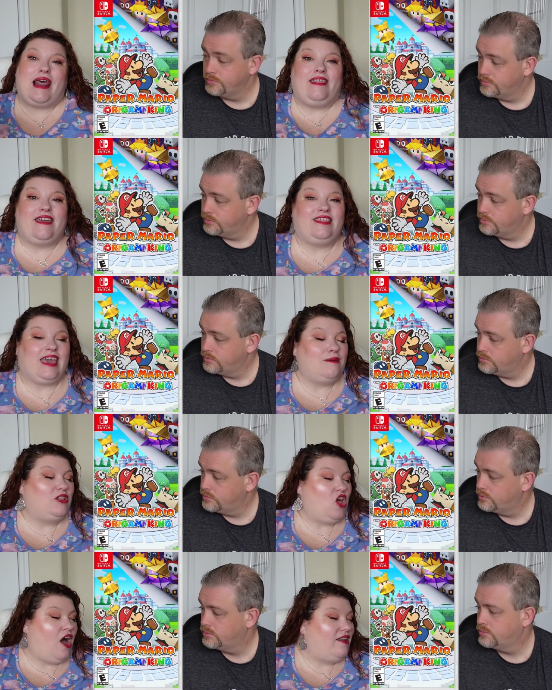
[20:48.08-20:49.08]
Speaker 1: I like the game a
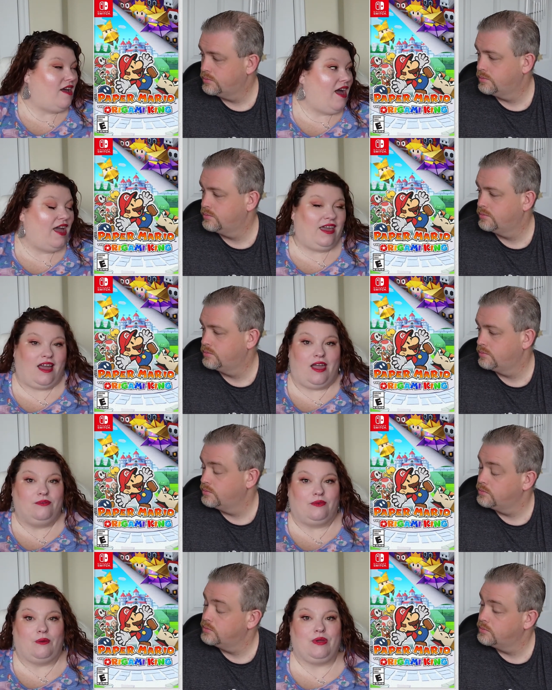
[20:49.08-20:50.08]
lot. I,
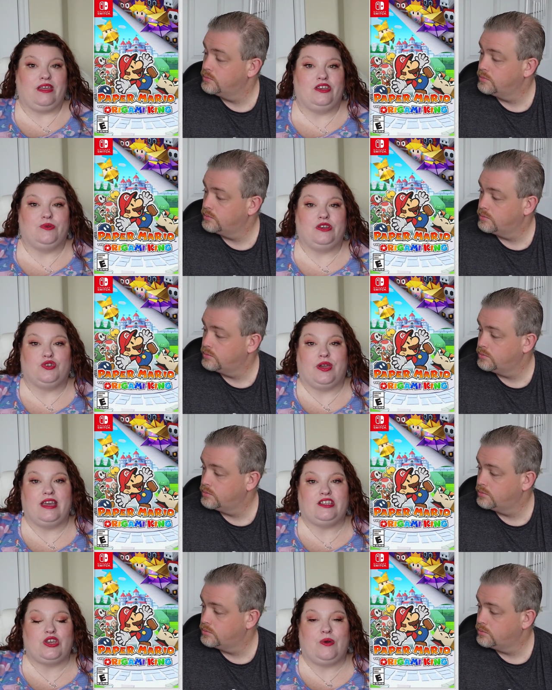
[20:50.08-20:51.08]
I, I really do enjoy
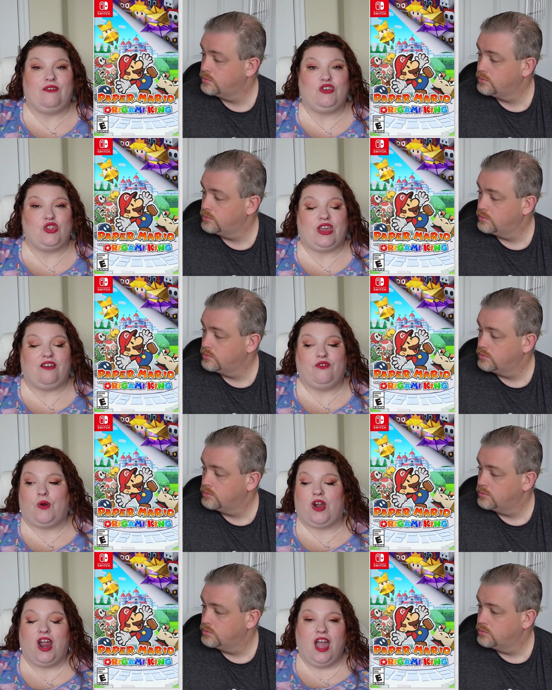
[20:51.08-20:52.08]
it. So if you're looking
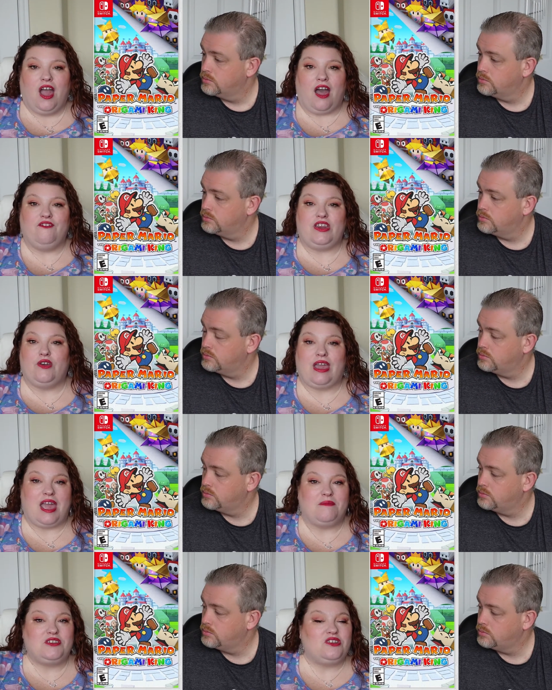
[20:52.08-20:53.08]
for a video
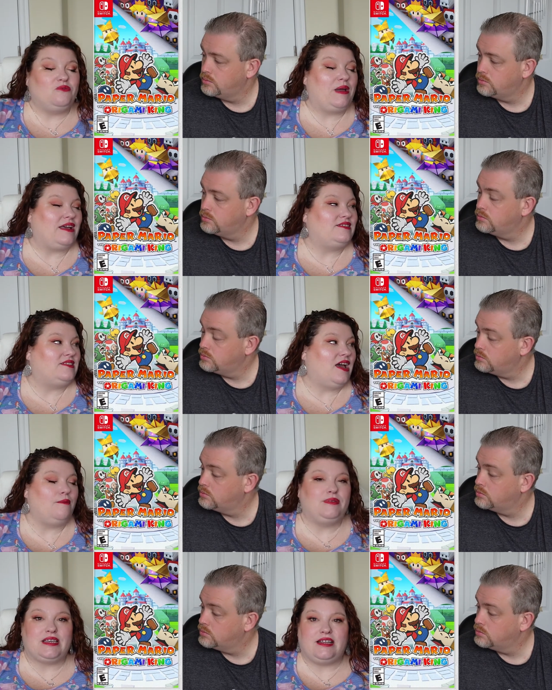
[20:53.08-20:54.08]
game to pass the
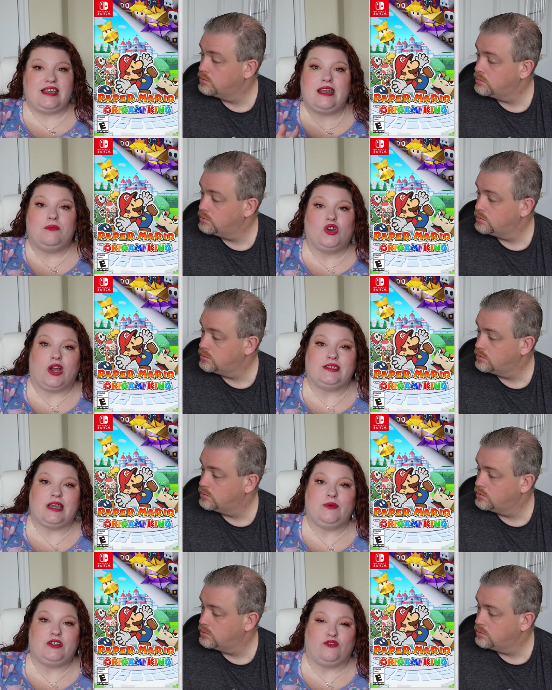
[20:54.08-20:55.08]
time, besides Animal
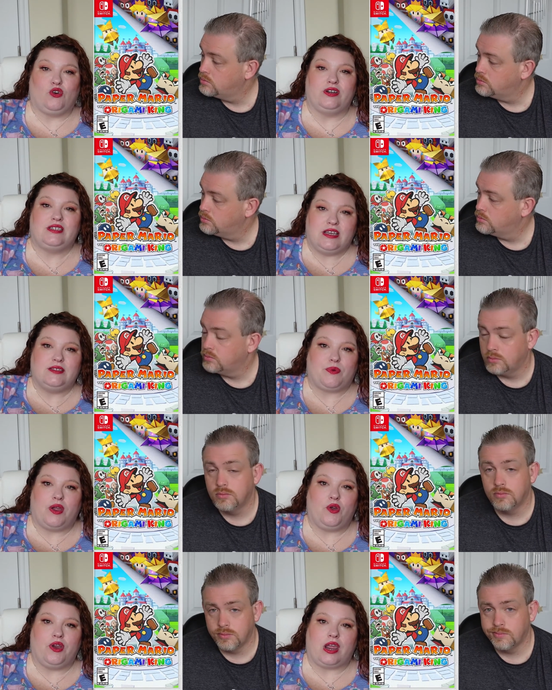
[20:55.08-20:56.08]
Crossing, which of course is
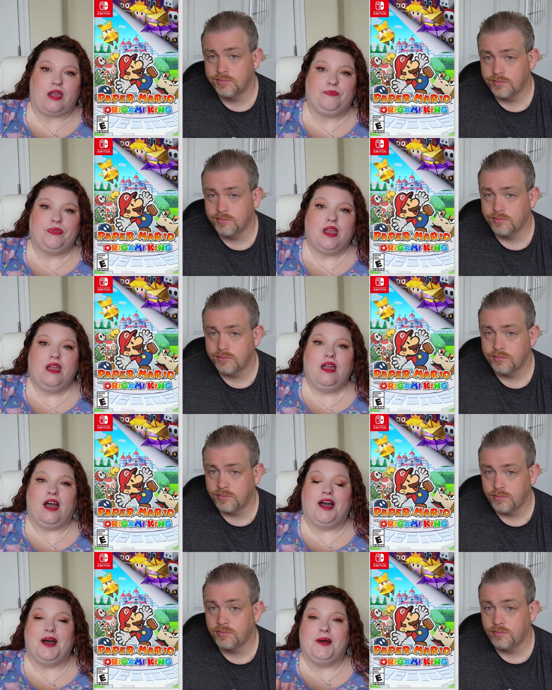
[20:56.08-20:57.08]
priority,
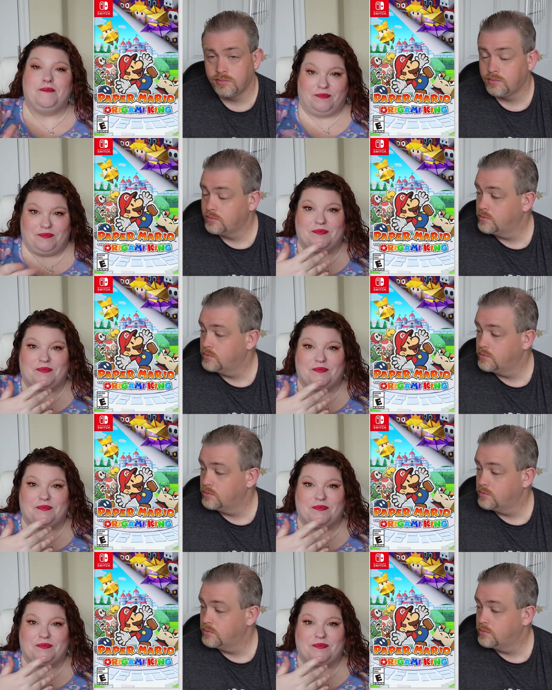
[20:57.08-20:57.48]
um,